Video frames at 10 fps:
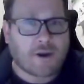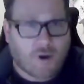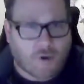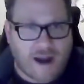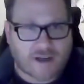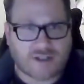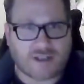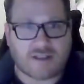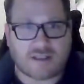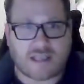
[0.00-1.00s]

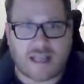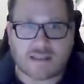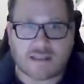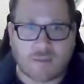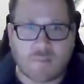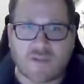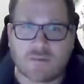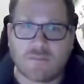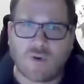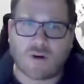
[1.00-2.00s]
corrections in some of the
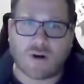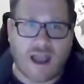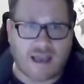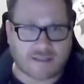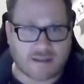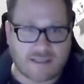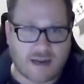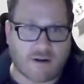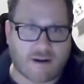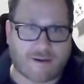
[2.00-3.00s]
more
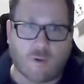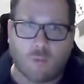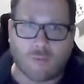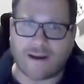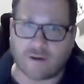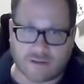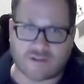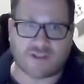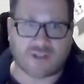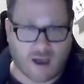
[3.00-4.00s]
esoteric, weird
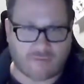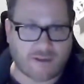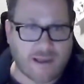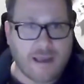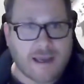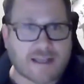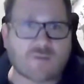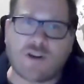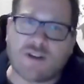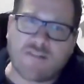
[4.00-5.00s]
stuff. Because
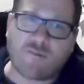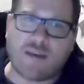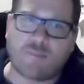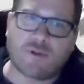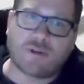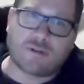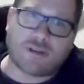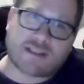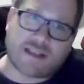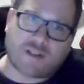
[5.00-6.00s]
when you give people
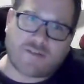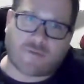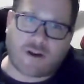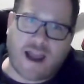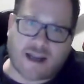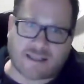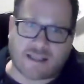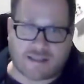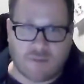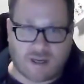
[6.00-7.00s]
essentially free
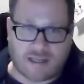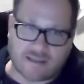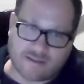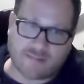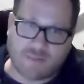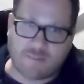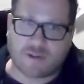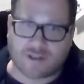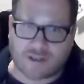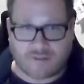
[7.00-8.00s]
access to money, some people
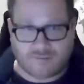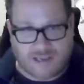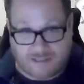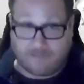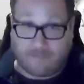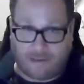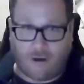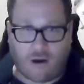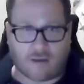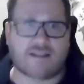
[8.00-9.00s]
are going to invest in
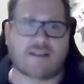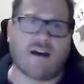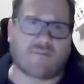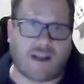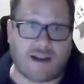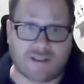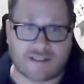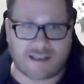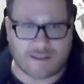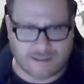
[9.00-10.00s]
odd stuff. And I would
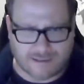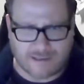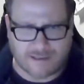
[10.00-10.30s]
say that,